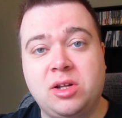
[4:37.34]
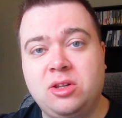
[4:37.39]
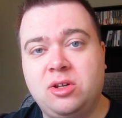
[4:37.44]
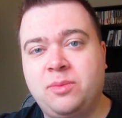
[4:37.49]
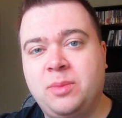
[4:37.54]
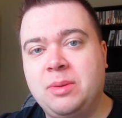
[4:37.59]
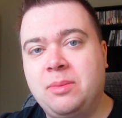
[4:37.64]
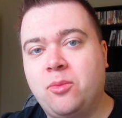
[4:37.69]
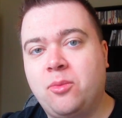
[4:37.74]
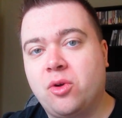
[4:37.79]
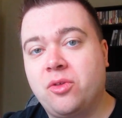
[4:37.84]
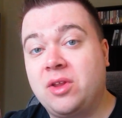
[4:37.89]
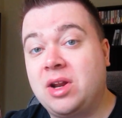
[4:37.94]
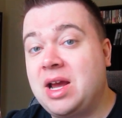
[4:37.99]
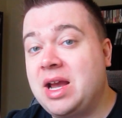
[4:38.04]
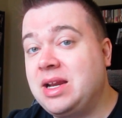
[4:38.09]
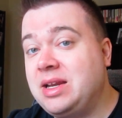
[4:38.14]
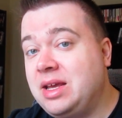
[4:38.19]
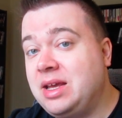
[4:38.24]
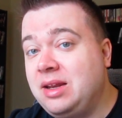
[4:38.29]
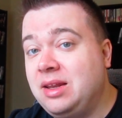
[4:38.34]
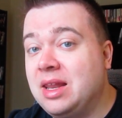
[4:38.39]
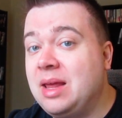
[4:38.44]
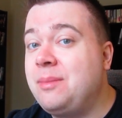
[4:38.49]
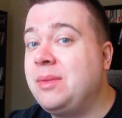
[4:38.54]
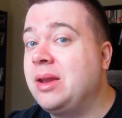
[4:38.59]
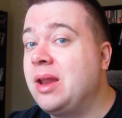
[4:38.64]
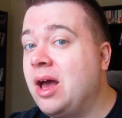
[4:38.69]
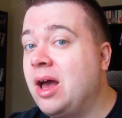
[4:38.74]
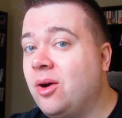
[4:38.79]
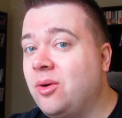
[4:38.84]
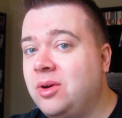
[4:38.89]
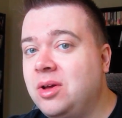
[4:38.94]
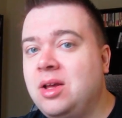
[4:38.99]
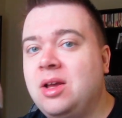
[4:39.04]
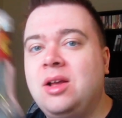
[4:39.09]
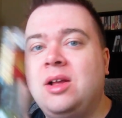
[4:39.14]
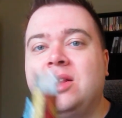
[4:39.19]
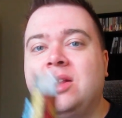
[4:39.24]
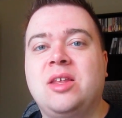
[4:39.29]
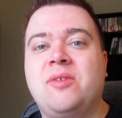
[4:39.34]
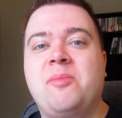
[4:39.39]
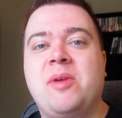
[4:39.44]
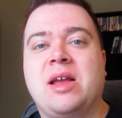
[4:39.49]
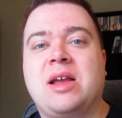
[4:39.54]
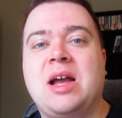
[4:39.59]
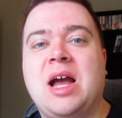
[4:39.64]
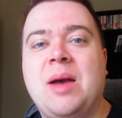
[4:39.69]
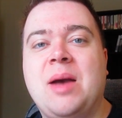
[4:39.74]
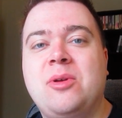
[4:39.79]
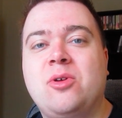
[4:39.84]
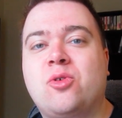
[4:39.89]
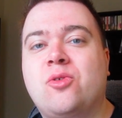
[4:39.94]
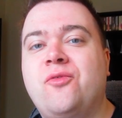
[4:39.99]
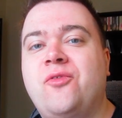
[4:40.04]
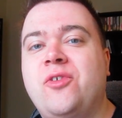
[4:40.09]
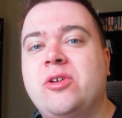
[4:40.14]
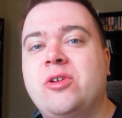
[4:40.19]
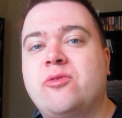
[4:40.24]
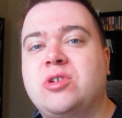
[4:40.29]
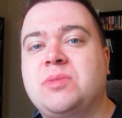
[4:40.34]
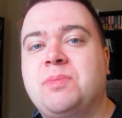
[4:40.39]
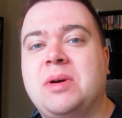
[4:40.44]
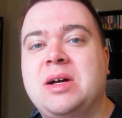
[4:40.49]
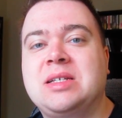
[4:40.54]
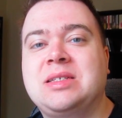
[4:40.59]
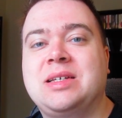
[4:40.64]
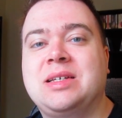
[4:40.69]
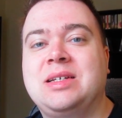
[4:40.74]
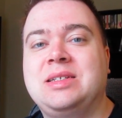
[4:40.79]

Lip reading: it a little bit more than I did, let me know. Leave me a comment or video response